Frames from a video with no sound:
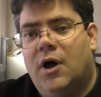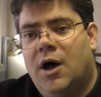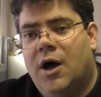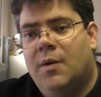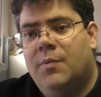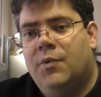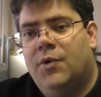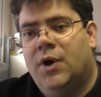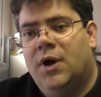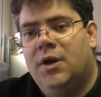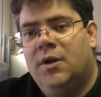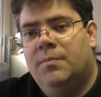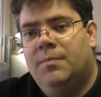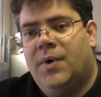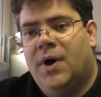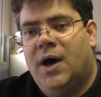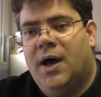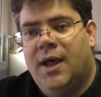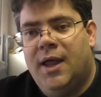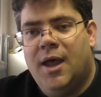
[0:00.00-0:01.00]
operated
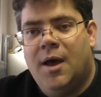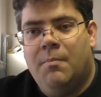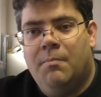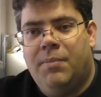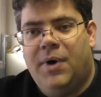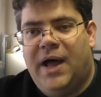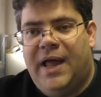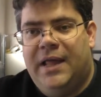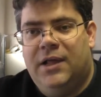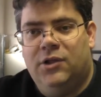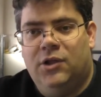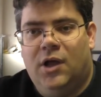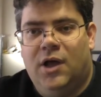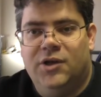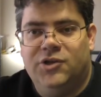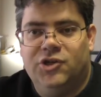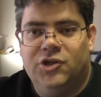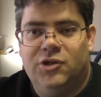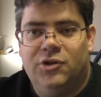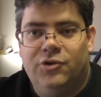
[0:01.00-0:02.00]
by a
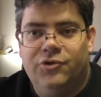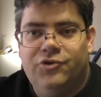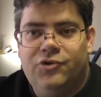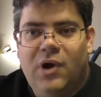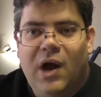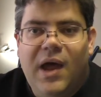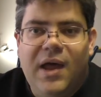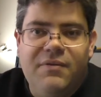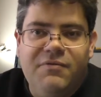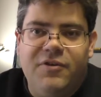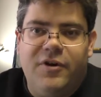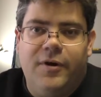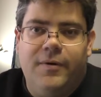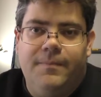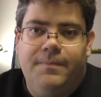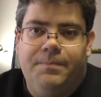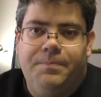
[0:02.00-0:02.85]
biological driver.